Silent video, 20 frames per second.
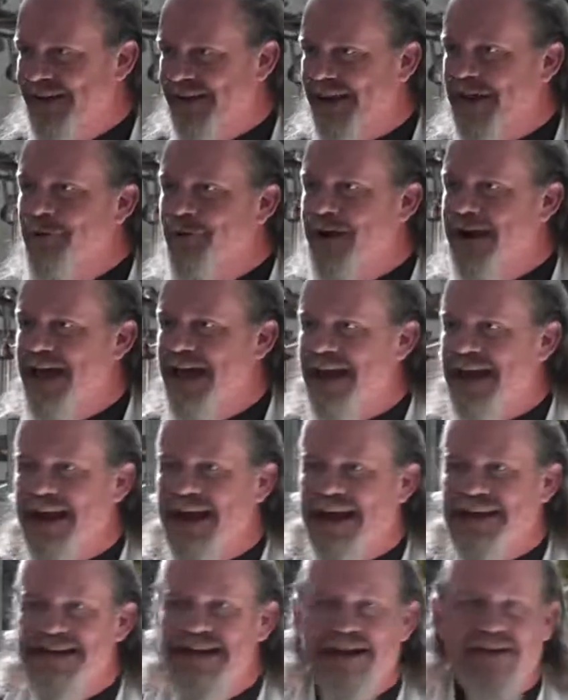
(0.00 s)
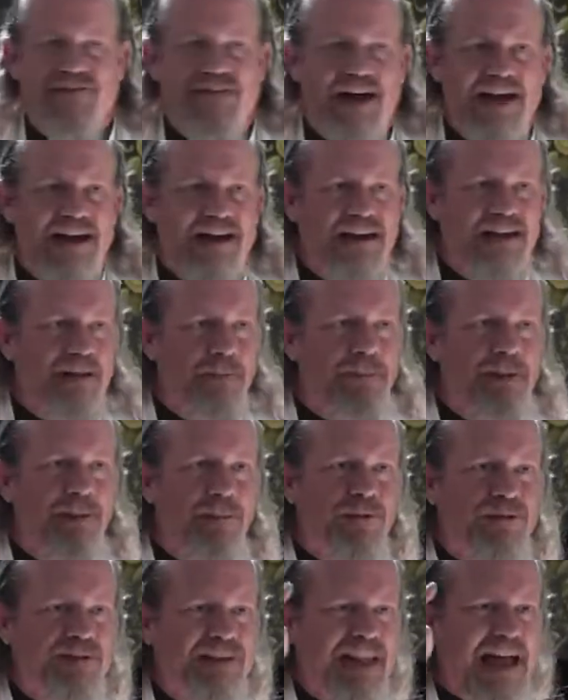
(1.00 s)
They went ahead and identified it in the
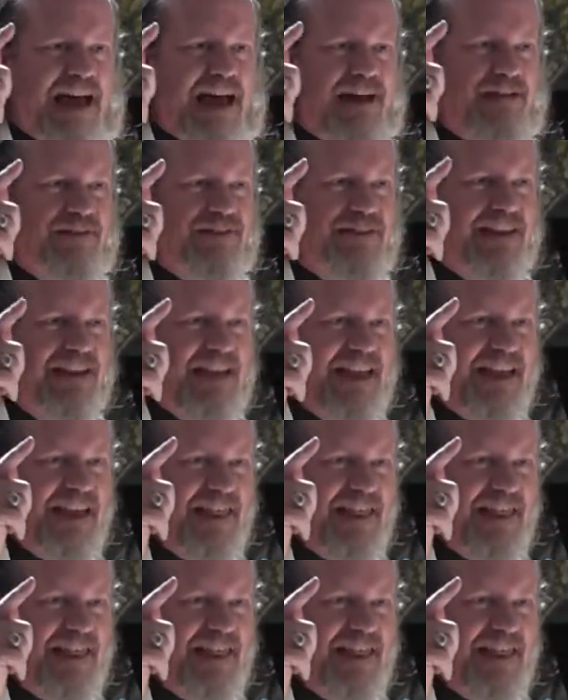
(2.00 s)
people's lives